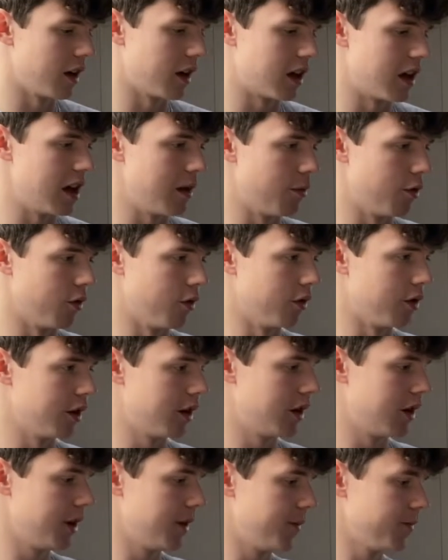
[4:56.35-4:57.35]
keyboard.
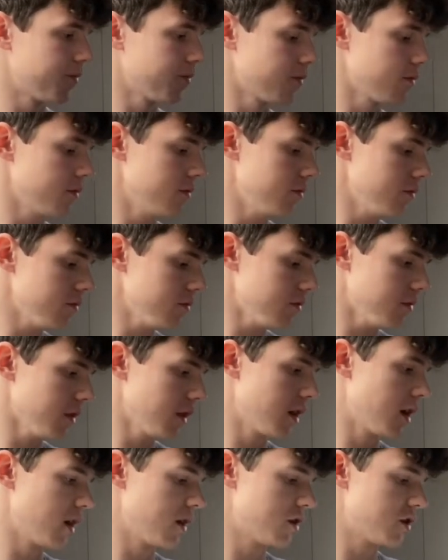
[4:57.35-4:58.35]

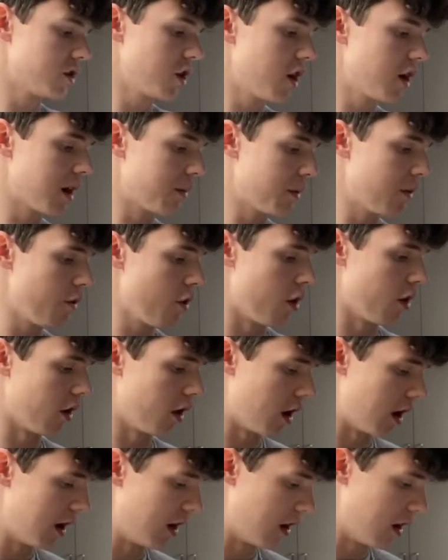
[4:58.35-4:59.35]
Don't get me wrong, I
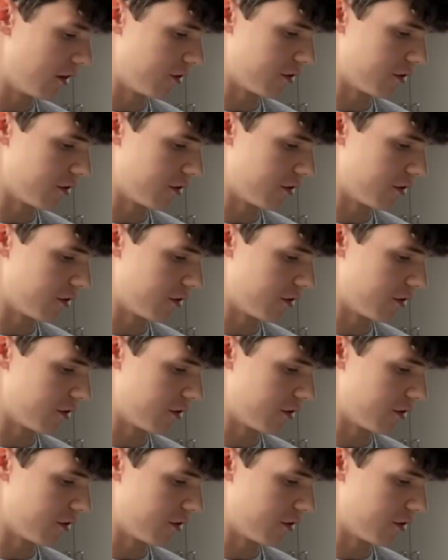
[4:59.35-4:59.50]
loved